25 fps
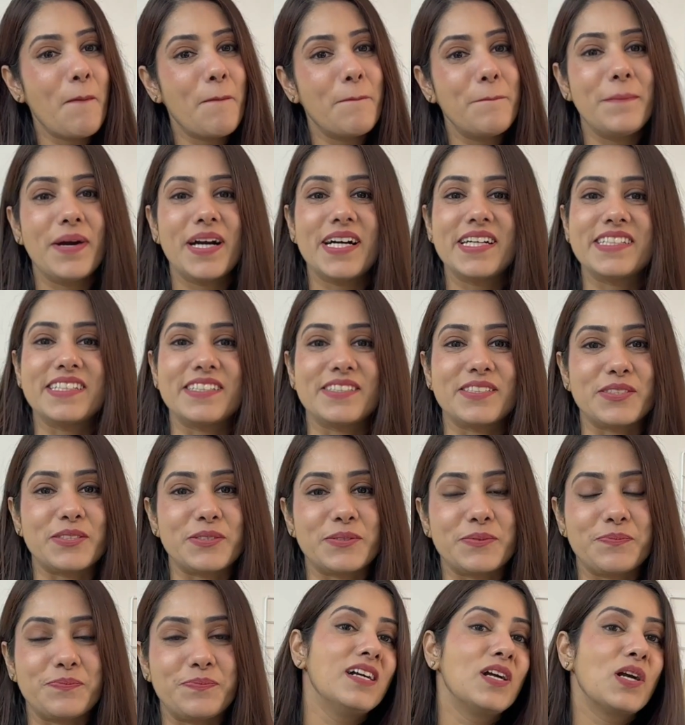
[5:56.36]
manner.
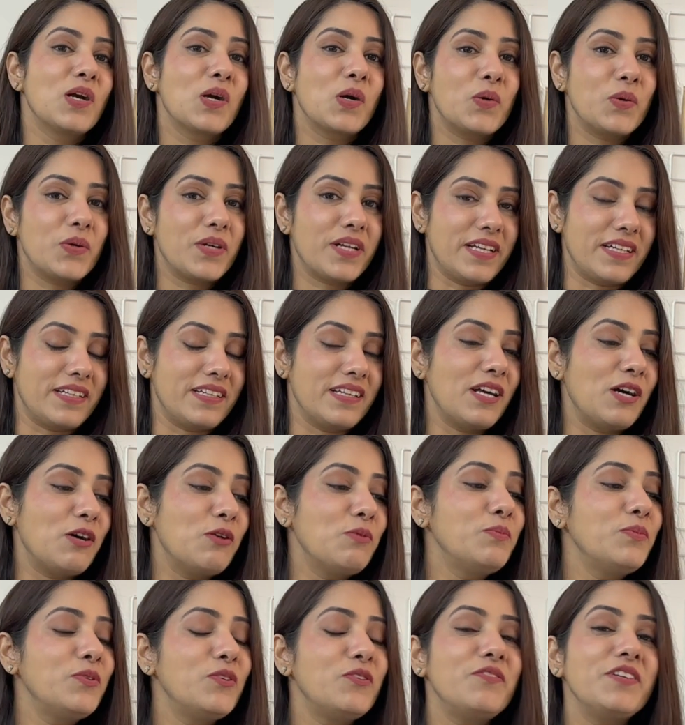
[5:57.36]
Okay, now
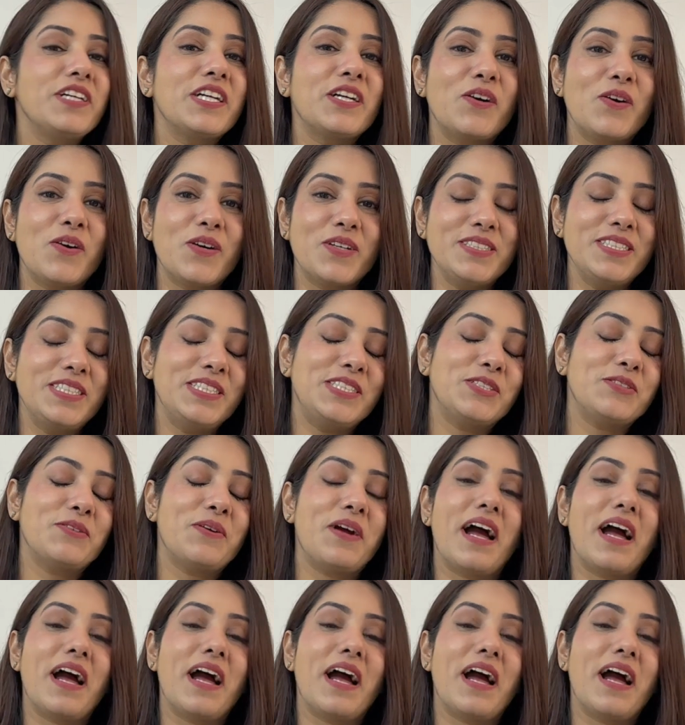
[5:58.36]
moving on to